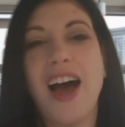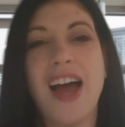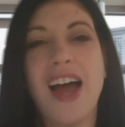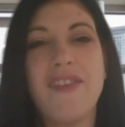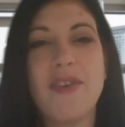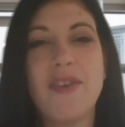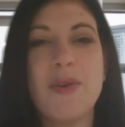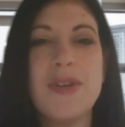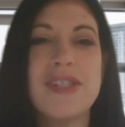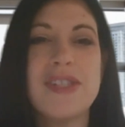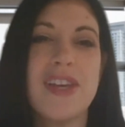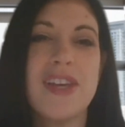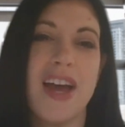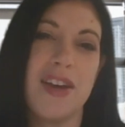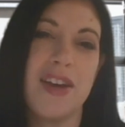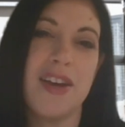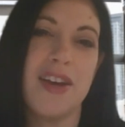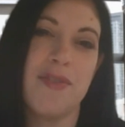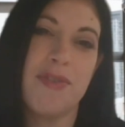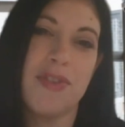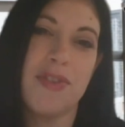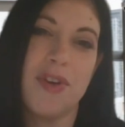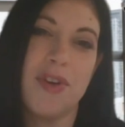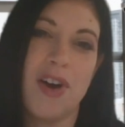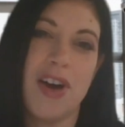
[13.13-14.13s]
I've always
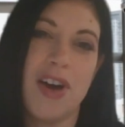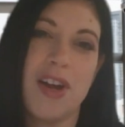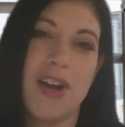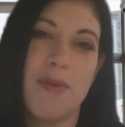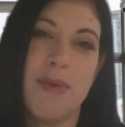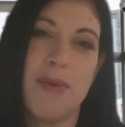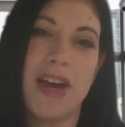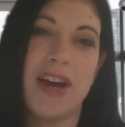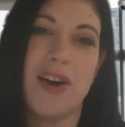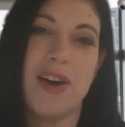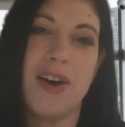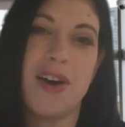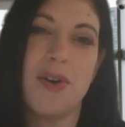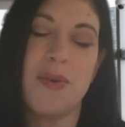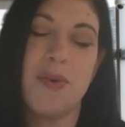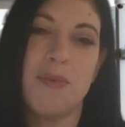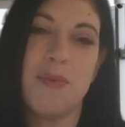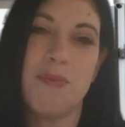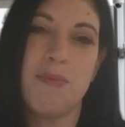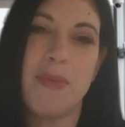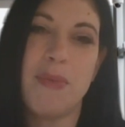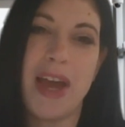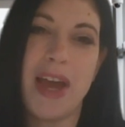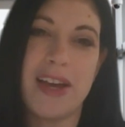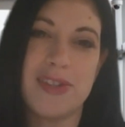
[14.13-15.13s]
kind of thought about
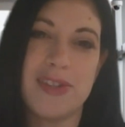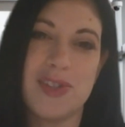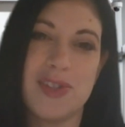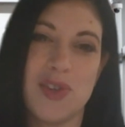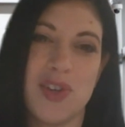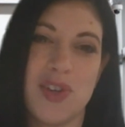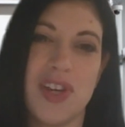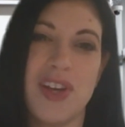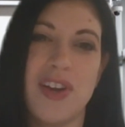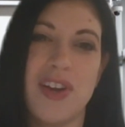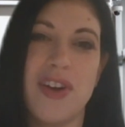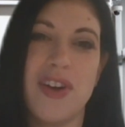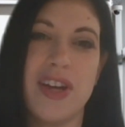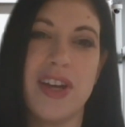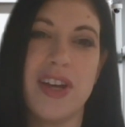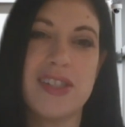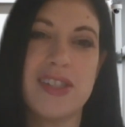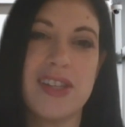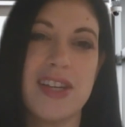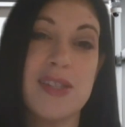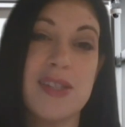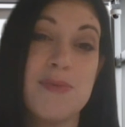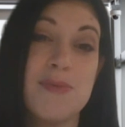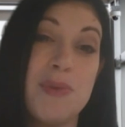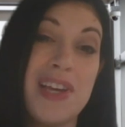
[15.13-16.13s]
master
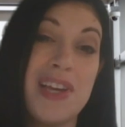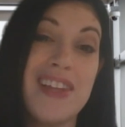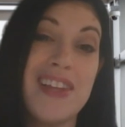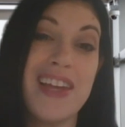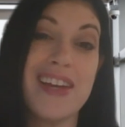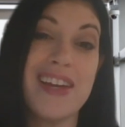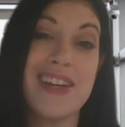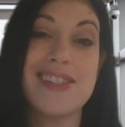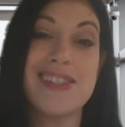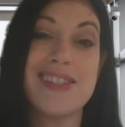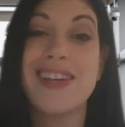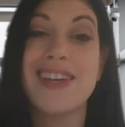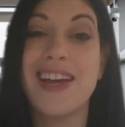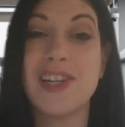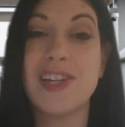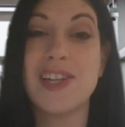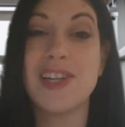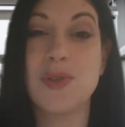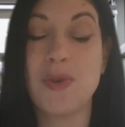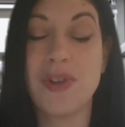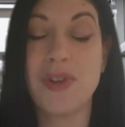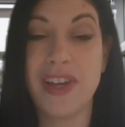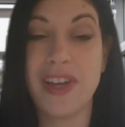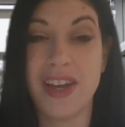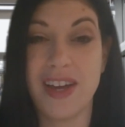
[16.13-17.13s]
hearings as being like a
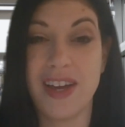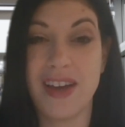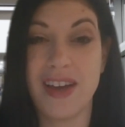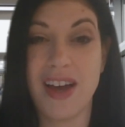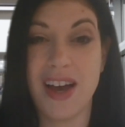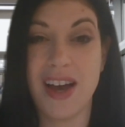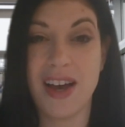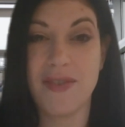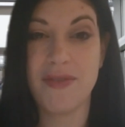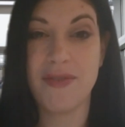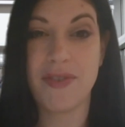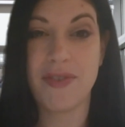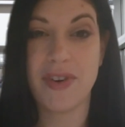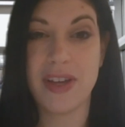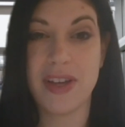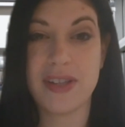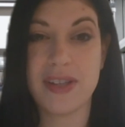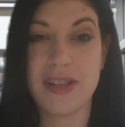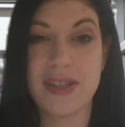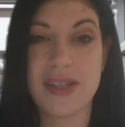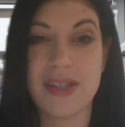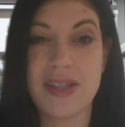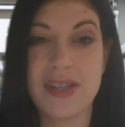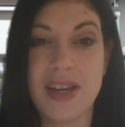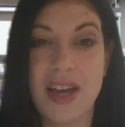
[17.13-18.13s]
scheduling
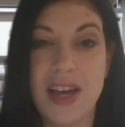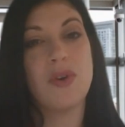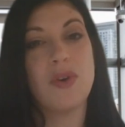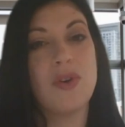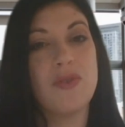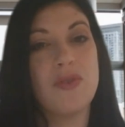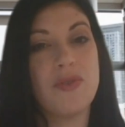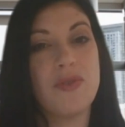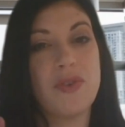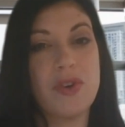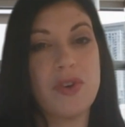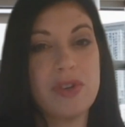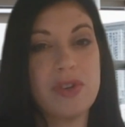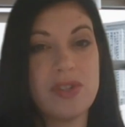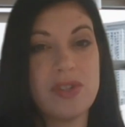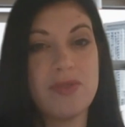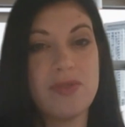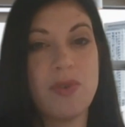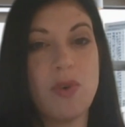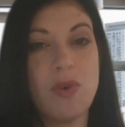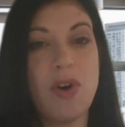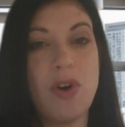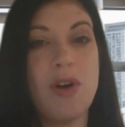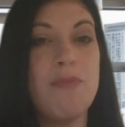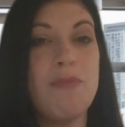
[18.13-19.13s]
conference. First
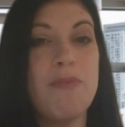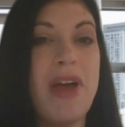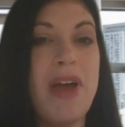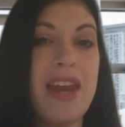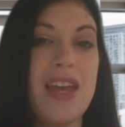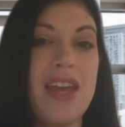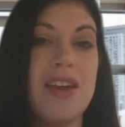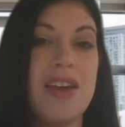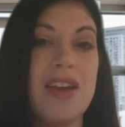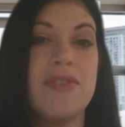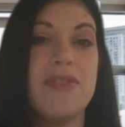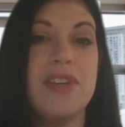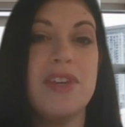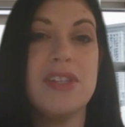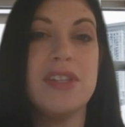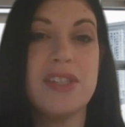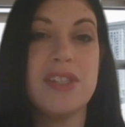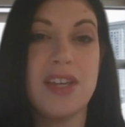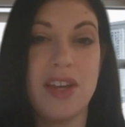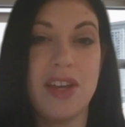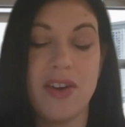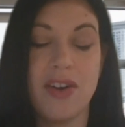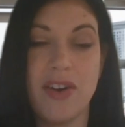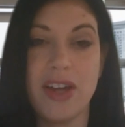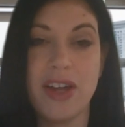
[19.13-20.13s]
of all, many of these
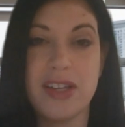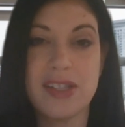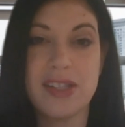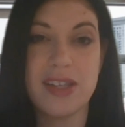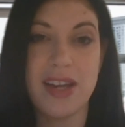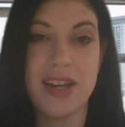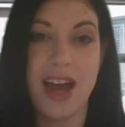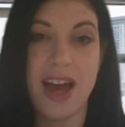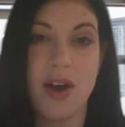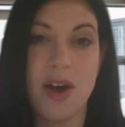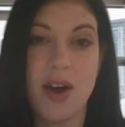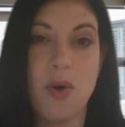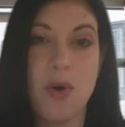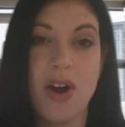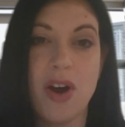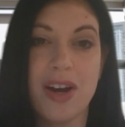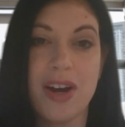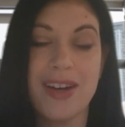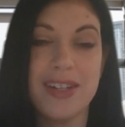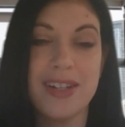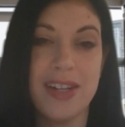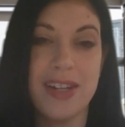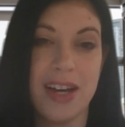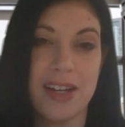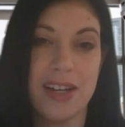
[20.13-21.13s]
hearings now are
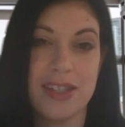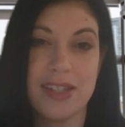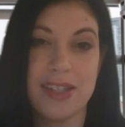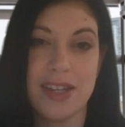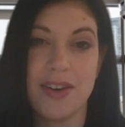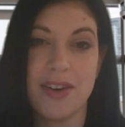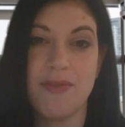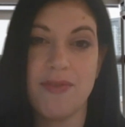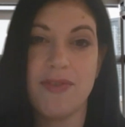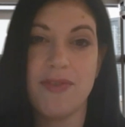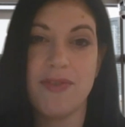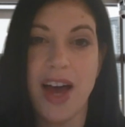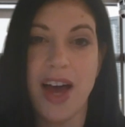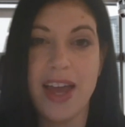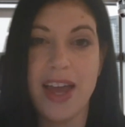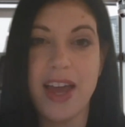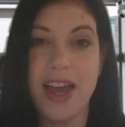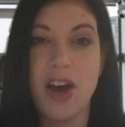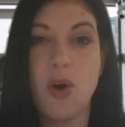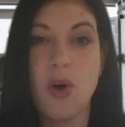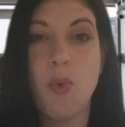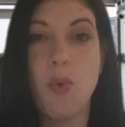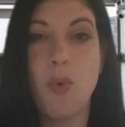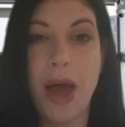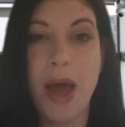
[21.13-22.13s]
conducted
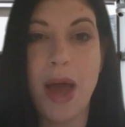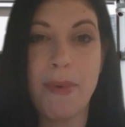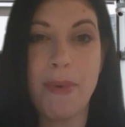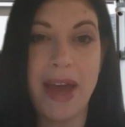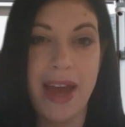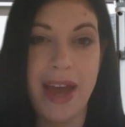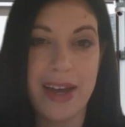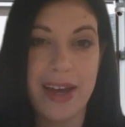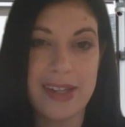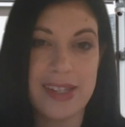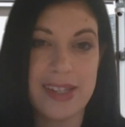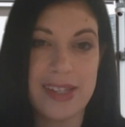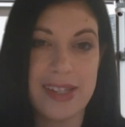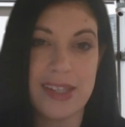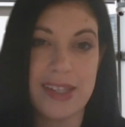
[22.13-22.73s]
via WebEx.